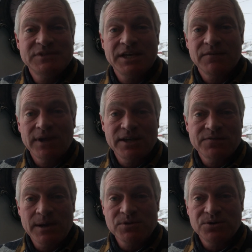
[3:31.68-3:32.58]
take
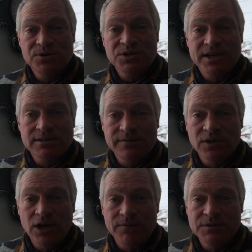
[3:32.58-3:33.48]
advantage of opportunities, guys. Live
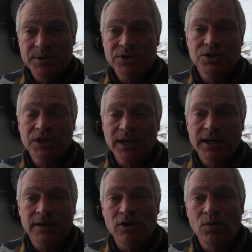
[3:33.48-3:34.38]
your life as best you
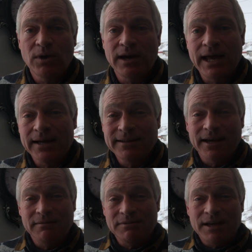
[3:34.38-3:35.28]
can. I know we're in
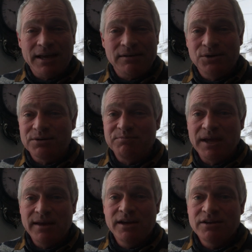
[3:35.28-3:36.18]
lockdown. Look,
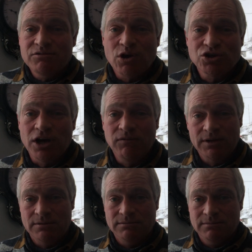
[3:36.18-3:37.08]
go
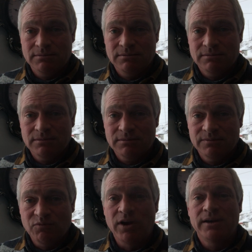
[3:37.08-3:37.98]
shoveling,
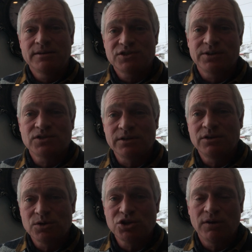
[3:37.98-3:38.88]
right? Seriously,
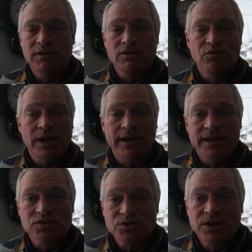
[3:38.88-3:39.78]
go shoveling. Great
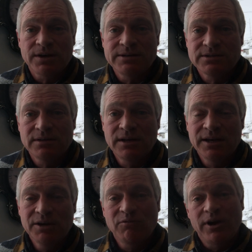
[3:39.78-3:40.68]
exercise.
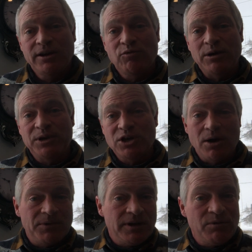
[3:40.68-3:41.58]
Right, great bit of
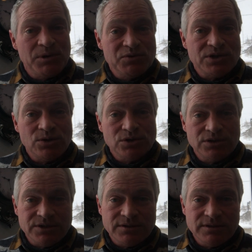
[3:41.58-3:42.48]
company. Everybody was social
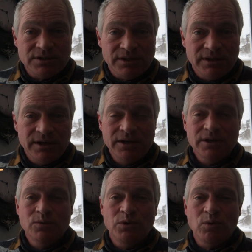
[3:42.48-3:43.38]
distancing.
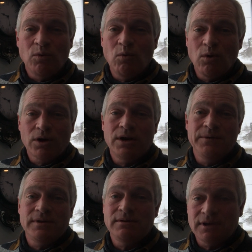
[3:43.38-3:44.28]
We were working
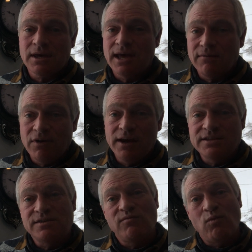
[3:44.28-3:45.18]
within the
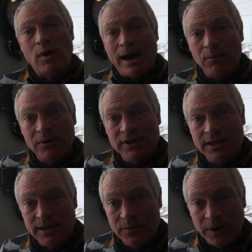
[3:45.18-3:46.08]
confines of what we're
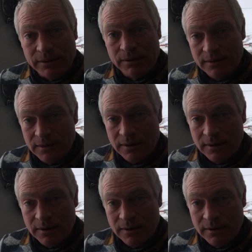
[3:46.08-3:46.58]
dealing with,